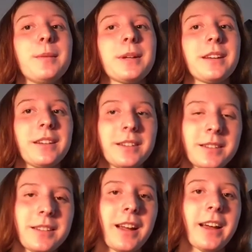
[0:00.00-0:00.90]

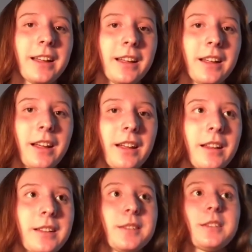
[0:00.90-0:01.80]
Because
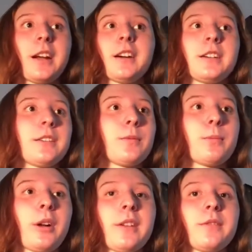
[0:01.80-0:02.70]
that's the entire
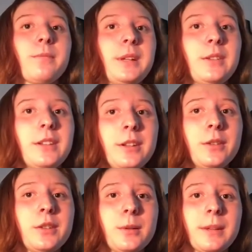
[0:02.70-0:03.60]
point of me doing
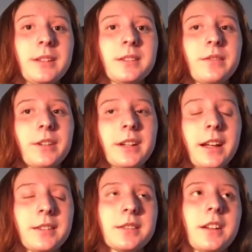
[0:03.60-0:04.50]
YouTube, is for you
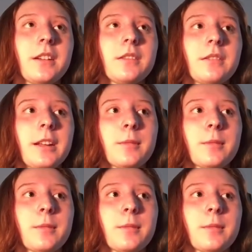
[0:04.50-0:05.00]
guys to like